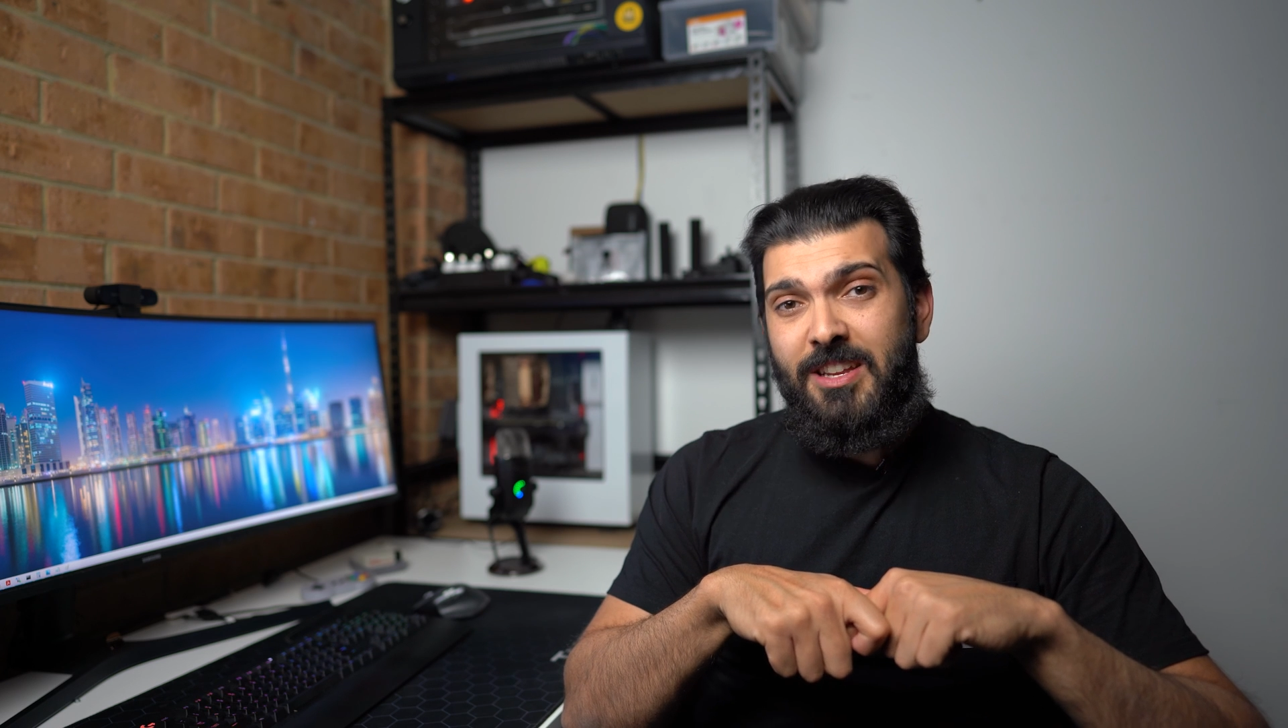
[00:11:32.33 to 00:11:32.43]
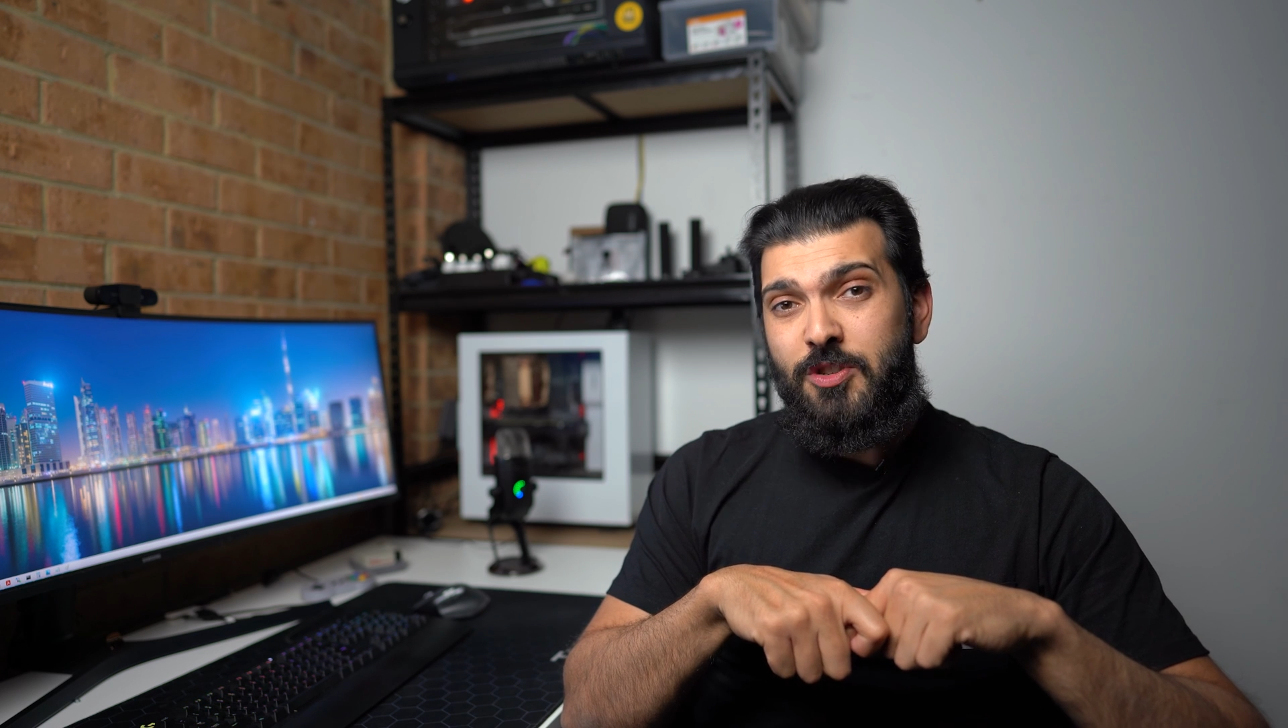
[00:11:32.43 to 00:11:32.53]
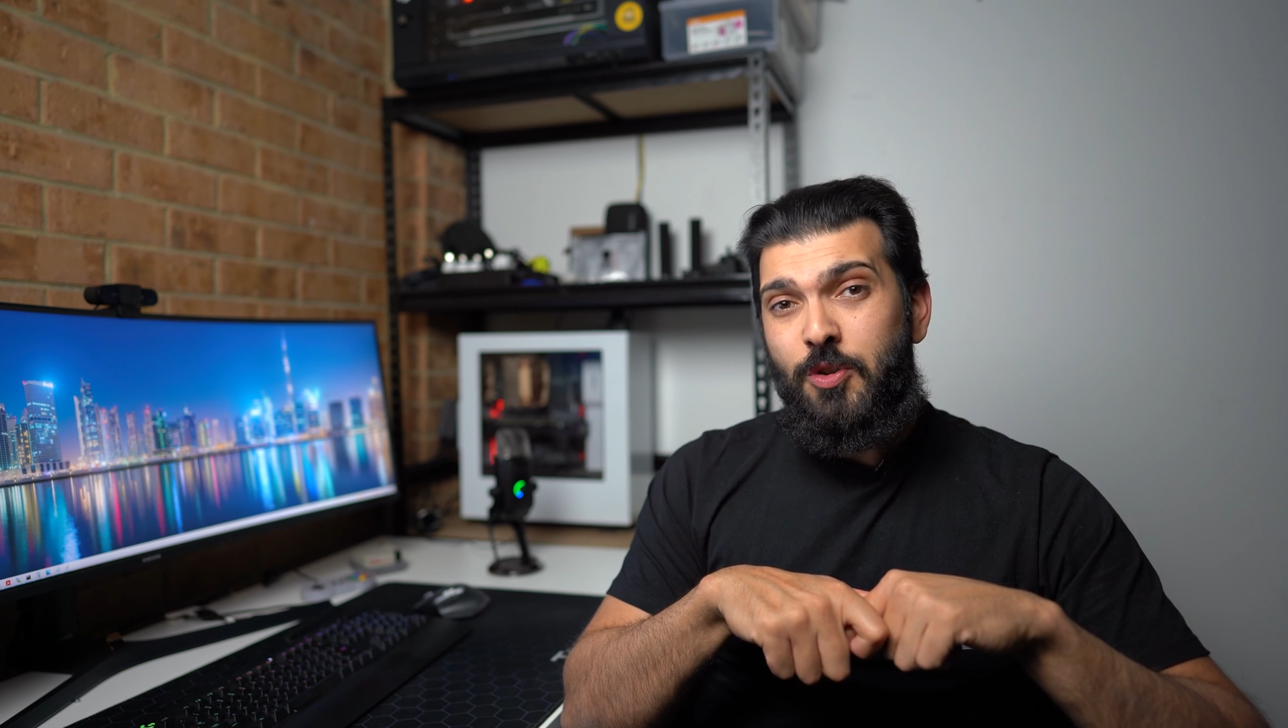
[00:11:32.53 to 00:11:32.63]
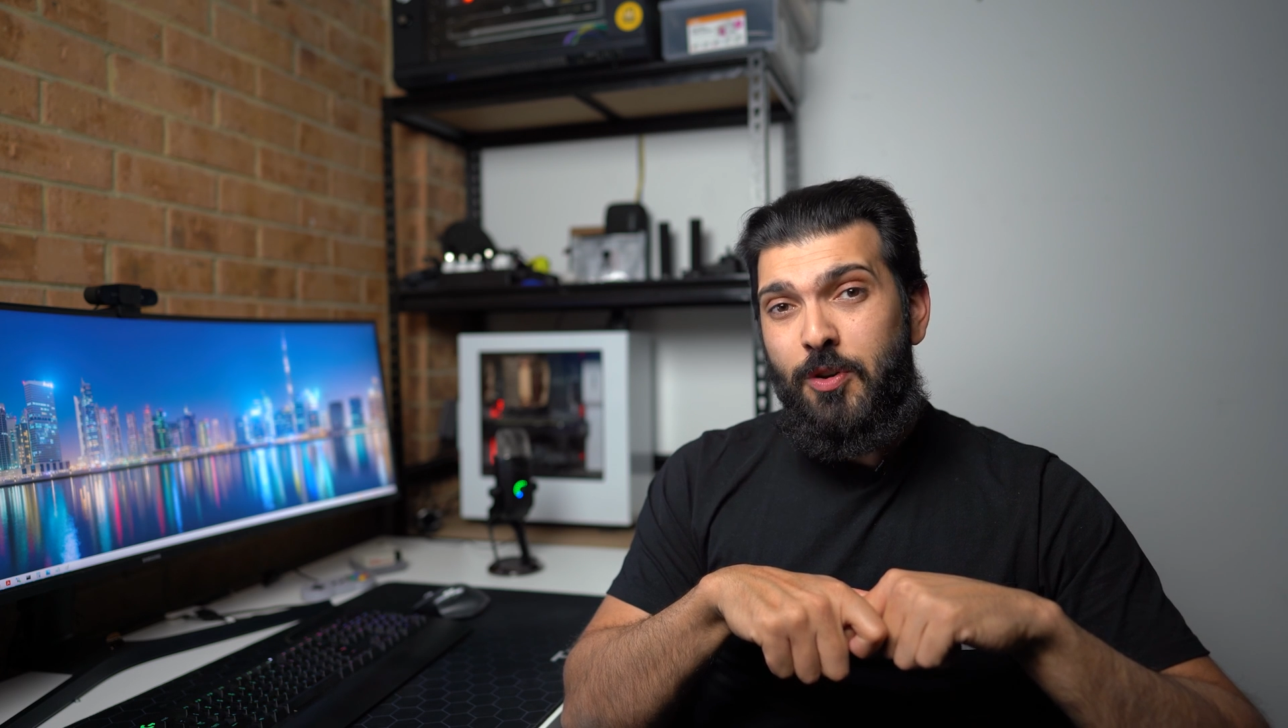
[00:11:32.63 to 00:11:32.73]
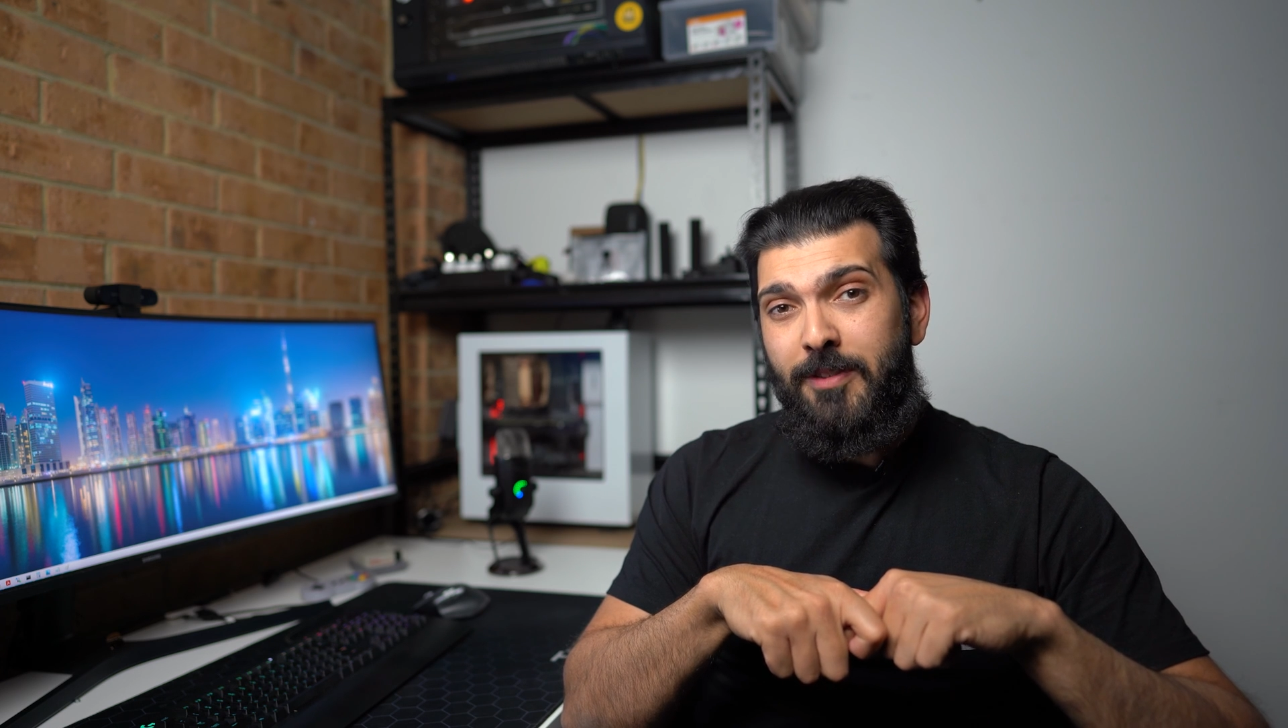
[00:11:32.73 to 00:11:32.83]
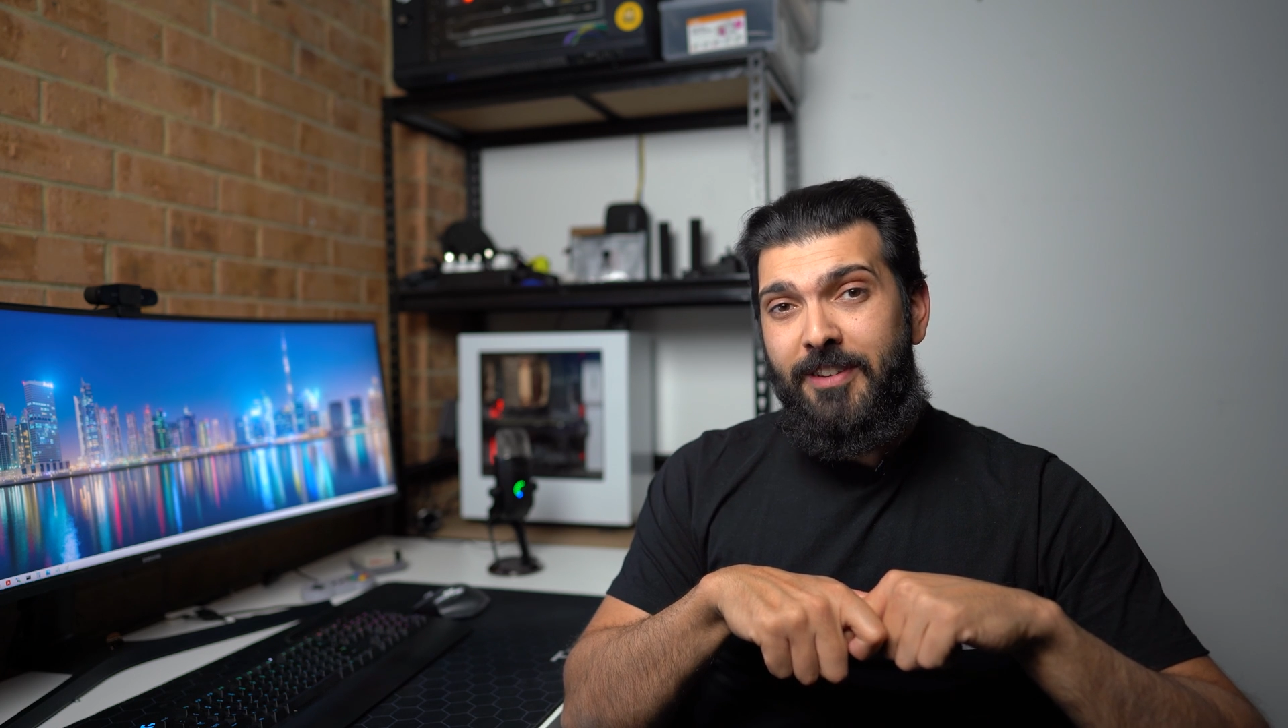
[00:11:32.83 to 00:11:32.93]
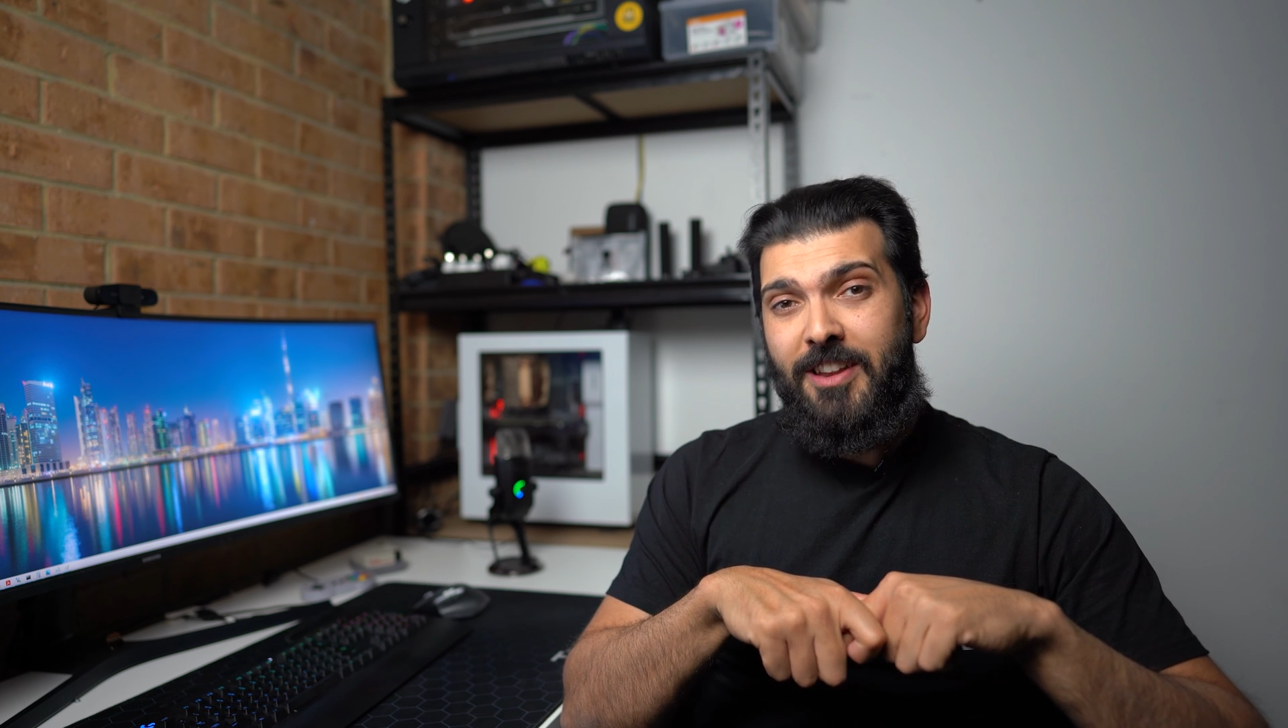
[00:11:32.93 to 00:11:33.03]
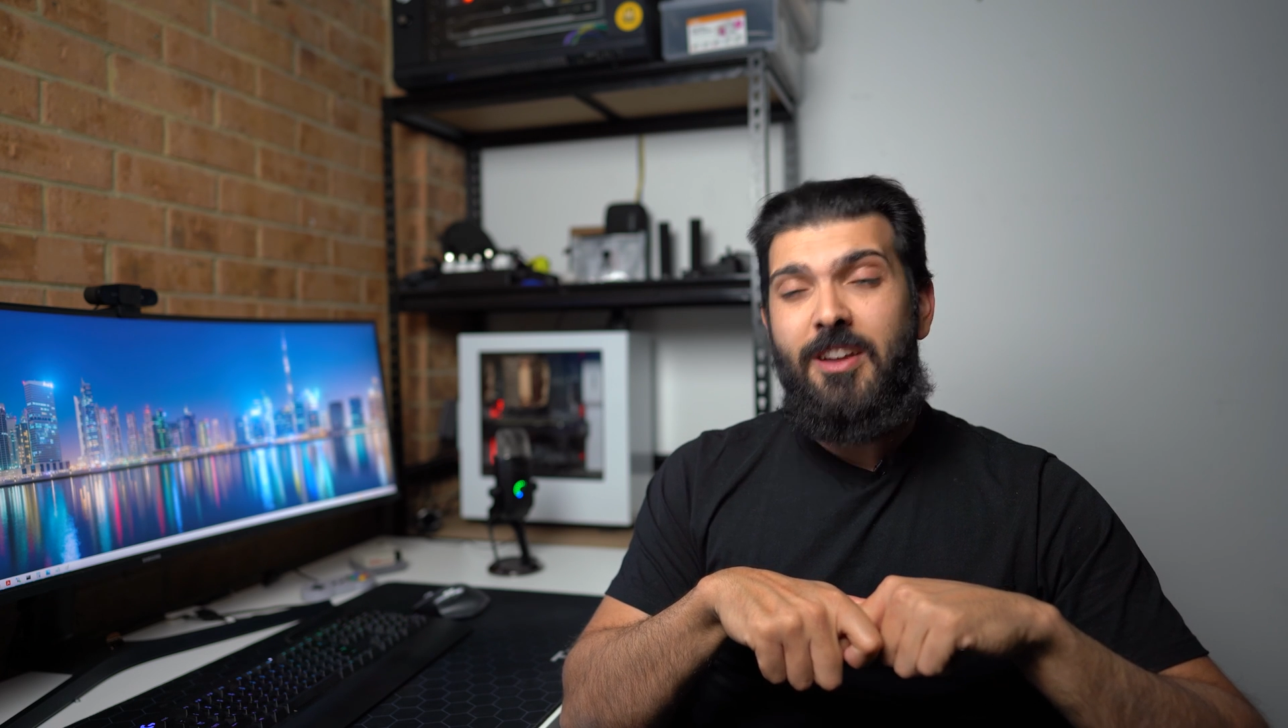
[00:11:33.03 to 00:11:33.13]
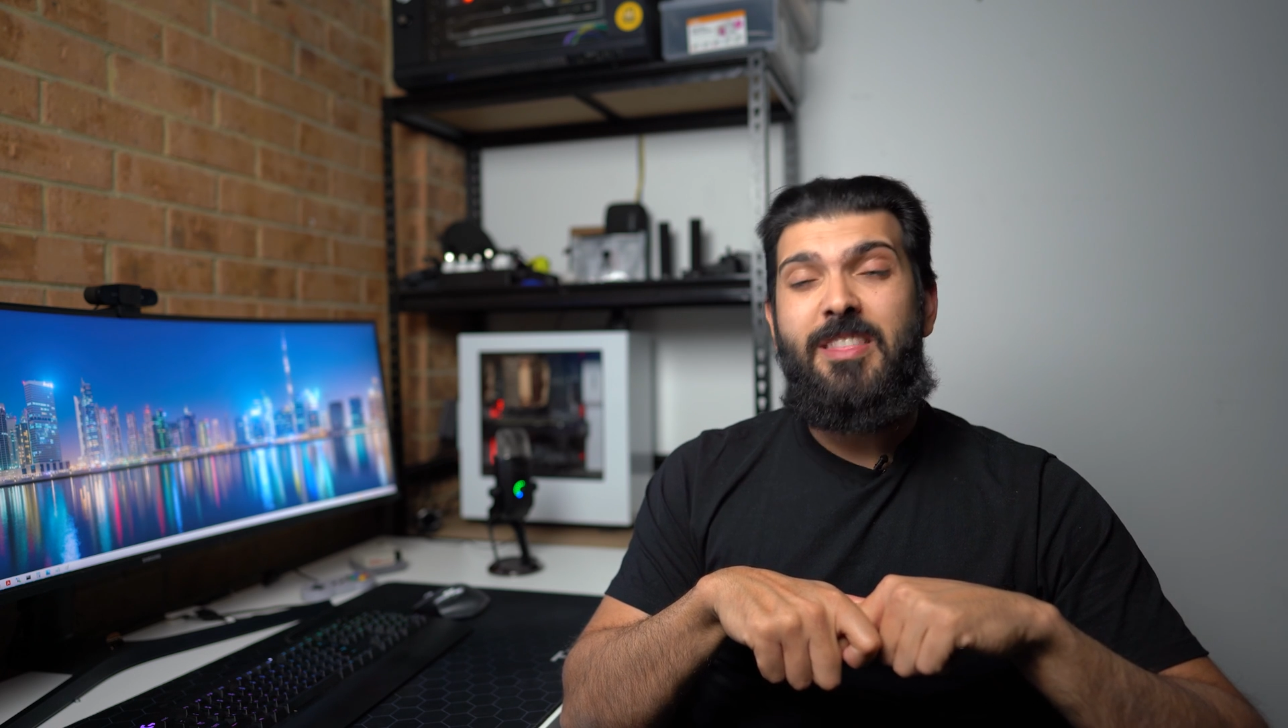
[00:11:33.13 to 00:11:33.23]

enjoy the video,